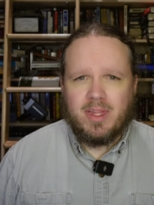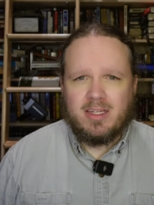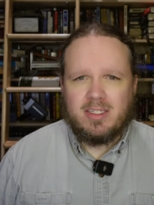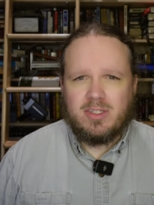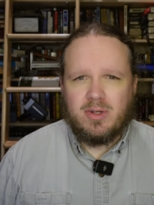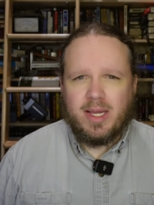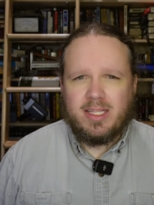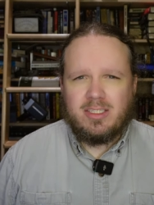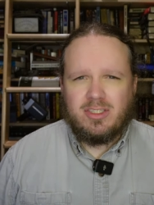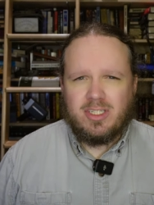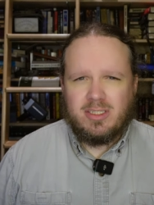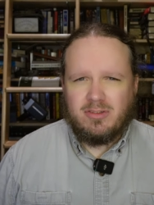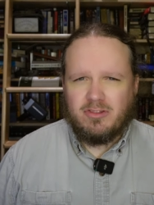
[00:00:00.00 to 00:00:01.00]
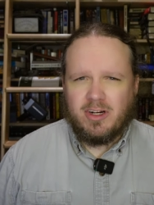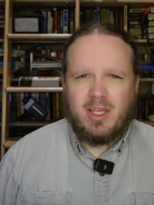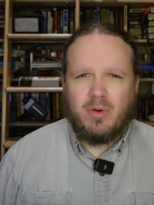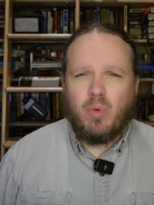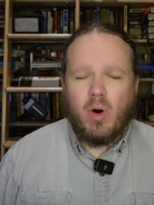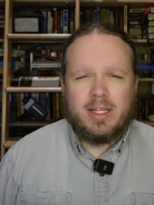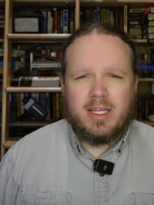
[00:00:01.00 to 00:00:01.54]
So I just really
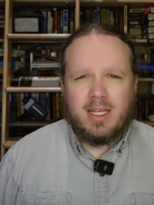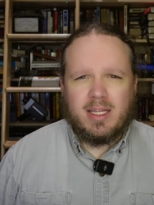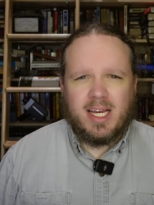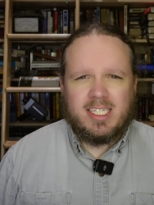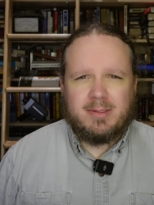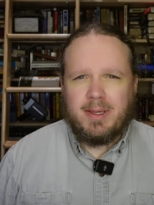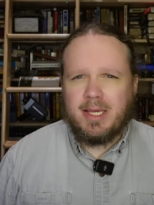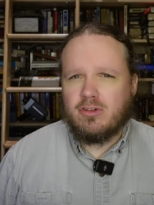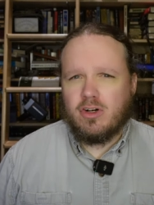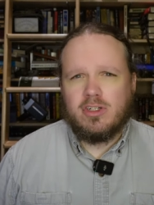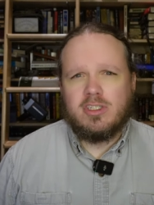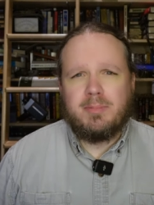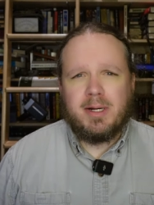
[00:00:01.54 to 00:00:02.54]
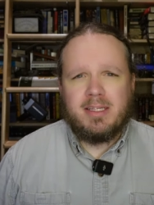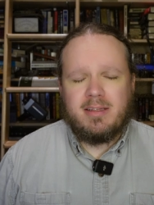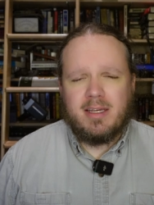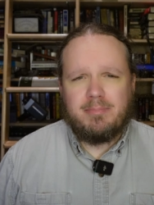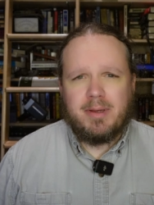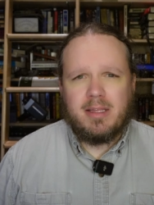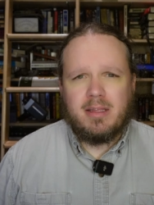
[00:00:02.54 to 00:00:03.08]
wanted a nice big rosebud
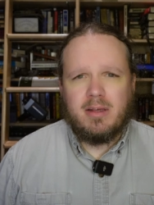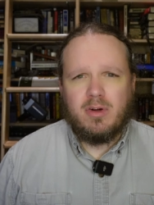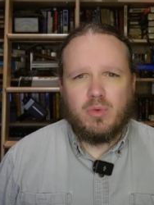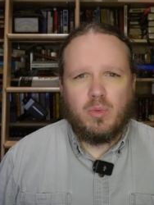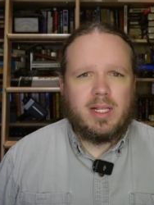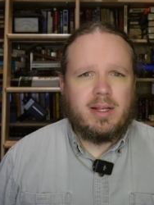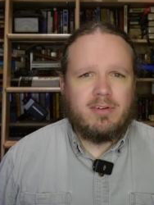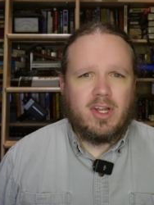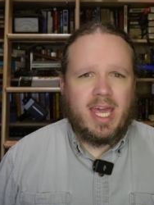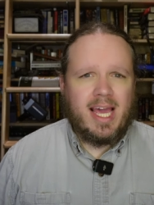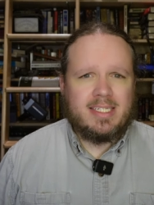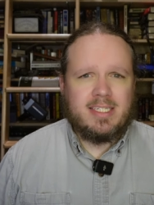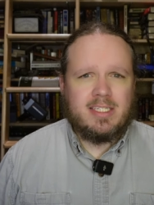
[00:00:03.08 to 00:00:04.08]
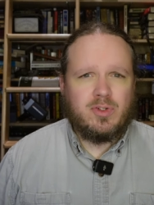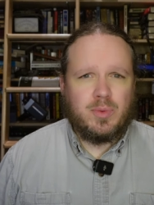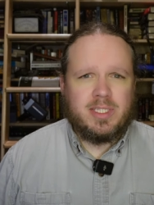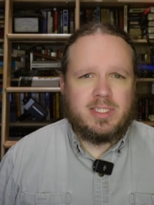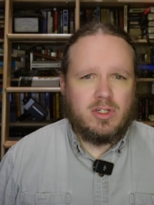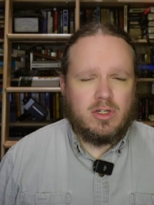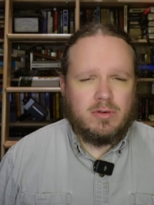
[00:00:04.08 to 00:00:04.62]
tip and whatever gases
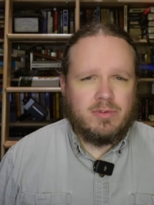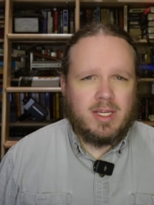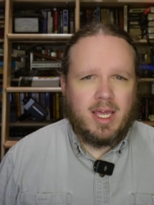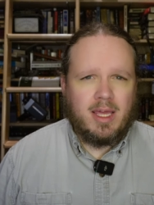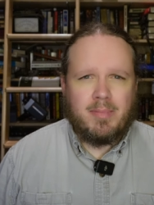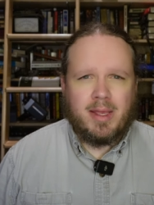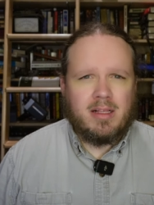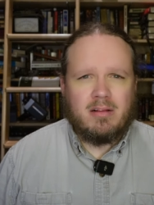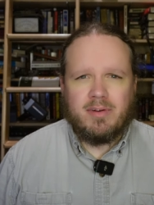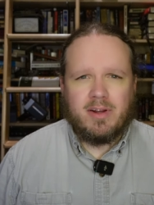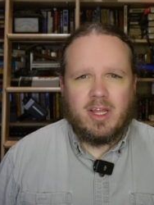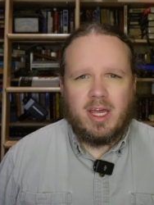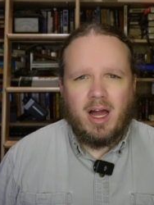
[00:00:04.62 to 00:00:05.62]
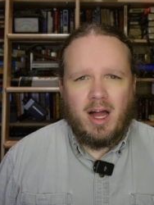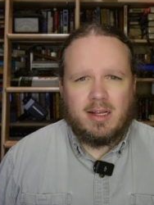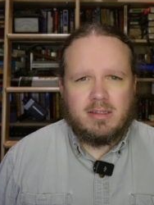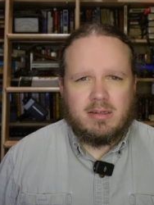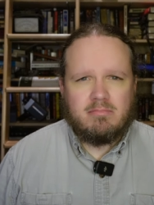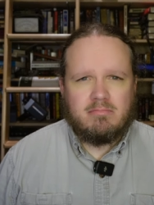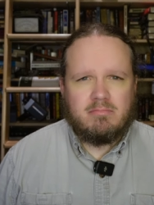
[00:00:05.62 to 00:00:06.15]
would serve to get metal very
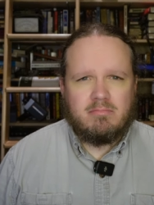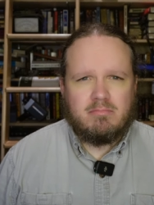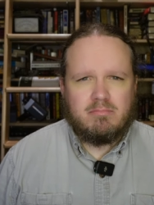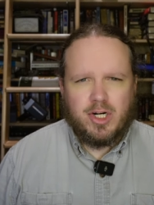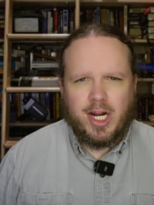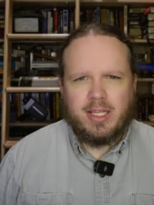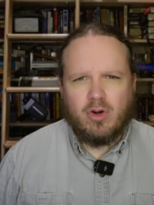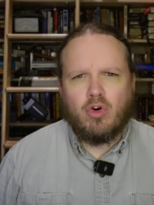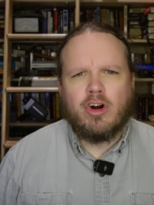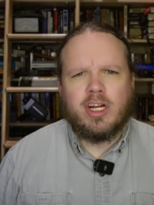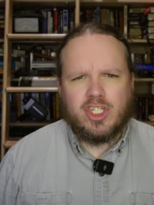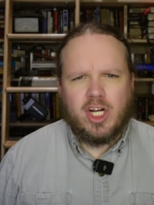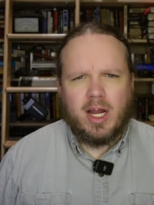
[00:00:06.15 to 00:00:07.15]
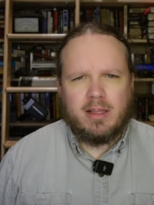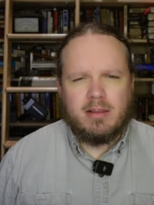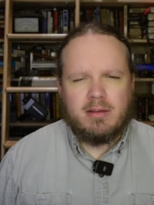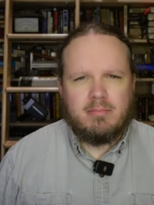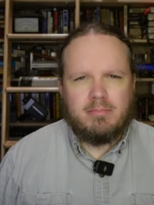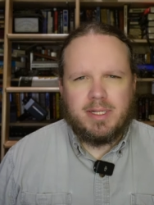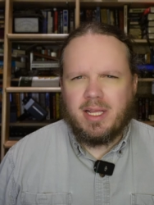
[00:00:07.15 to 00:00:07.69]
hot. Bright orange hot,
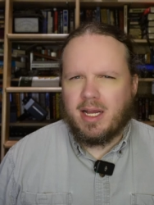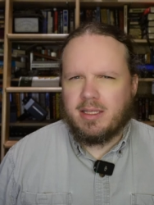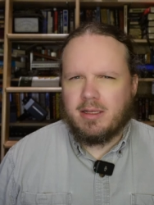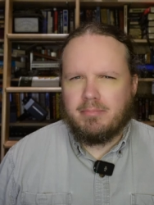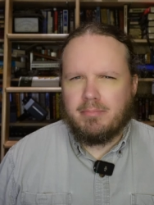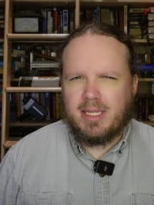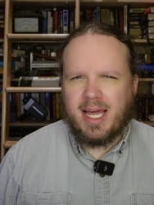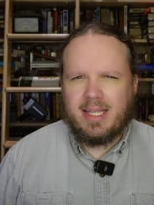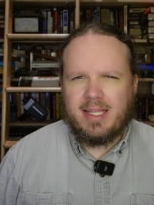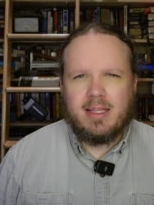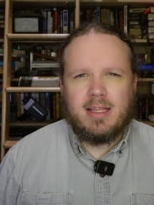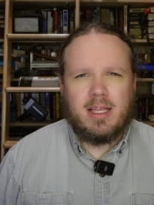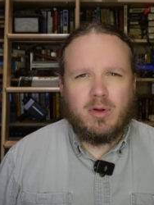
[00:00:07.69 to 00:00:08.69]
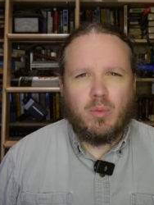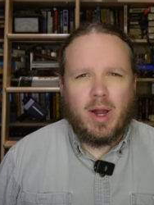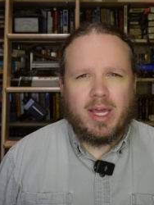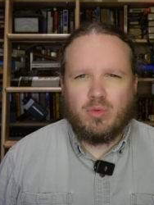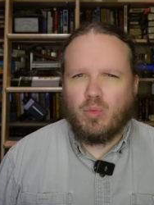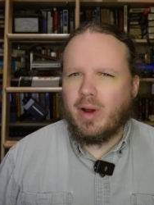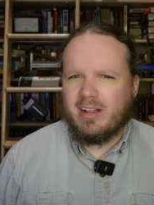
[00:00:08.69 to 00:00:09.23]
but not blindingly
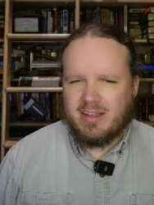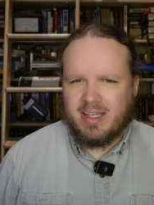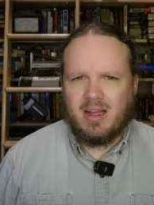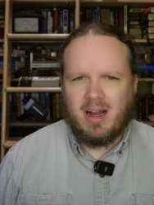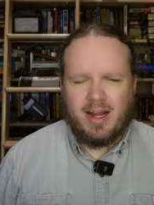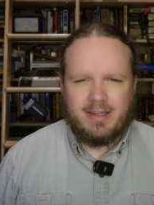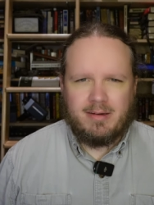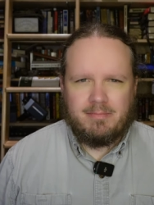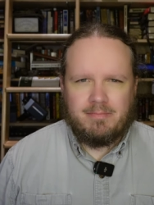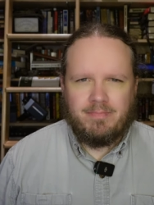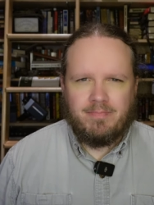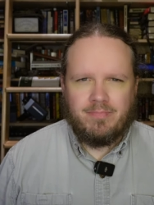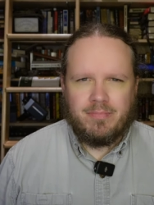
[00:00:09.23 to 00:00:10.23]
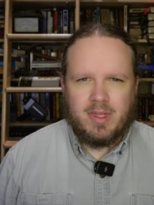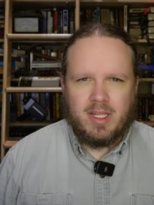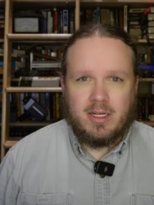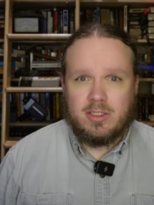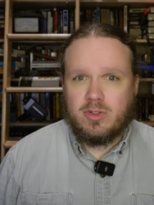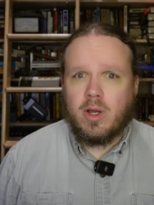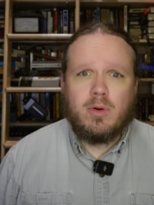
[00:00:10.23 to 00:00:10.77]
white welding hot.
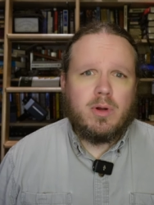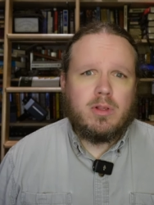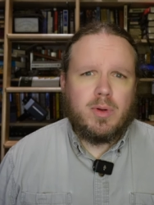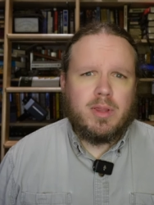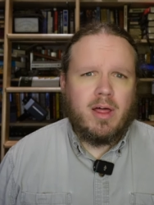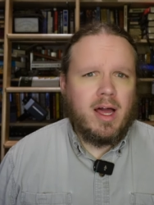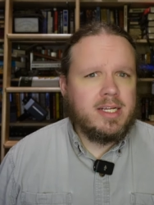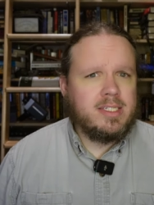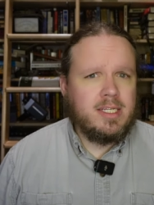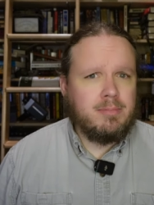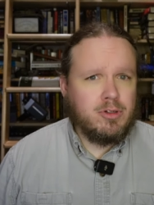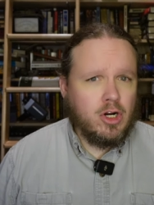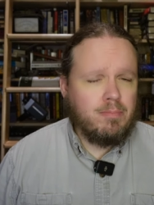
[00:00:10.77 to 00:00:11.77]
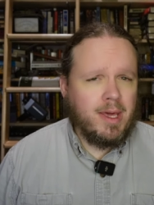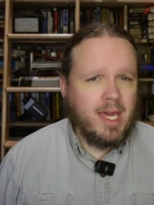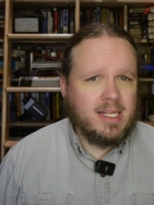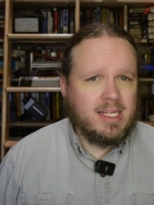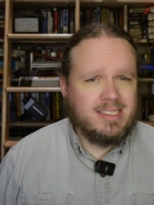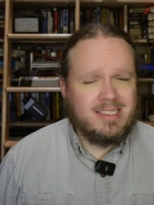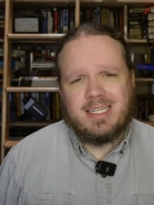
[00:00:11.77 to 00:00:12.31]
So I went with
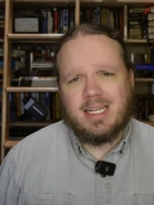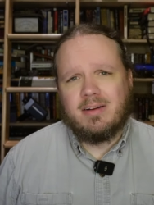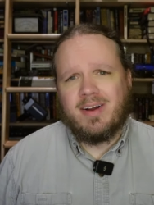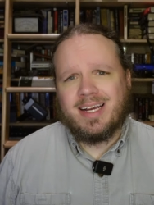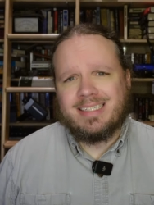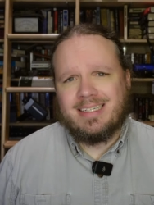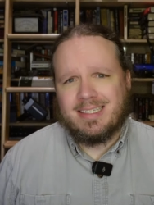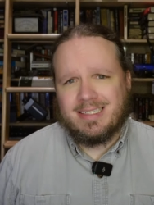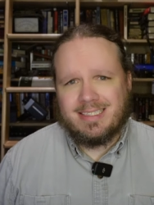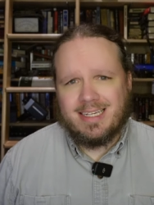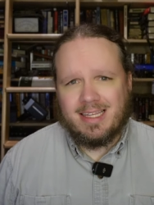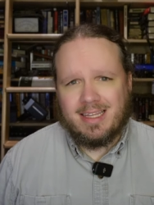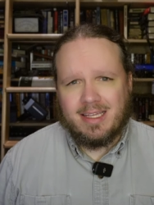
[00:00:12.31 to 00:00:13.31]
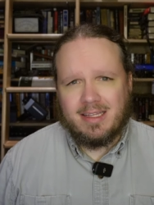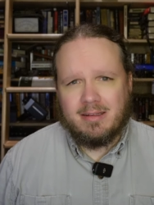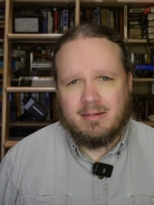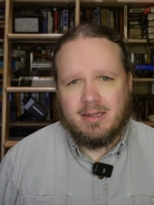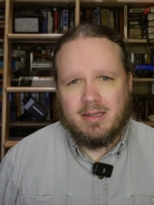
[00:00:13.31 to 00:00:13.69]
oxypropane instead of oxyacetylene.